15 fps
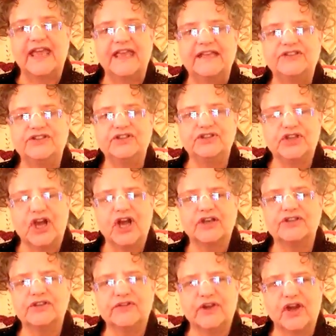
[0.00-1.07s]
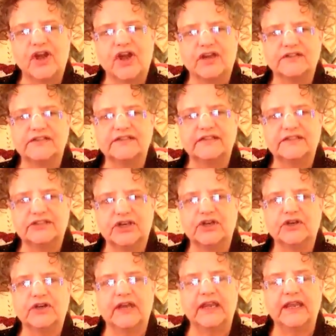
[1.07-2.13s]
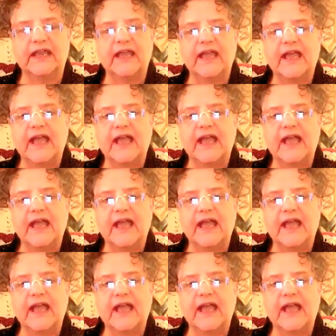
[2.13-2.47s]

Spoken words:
is to talk to the hearts that's hurting.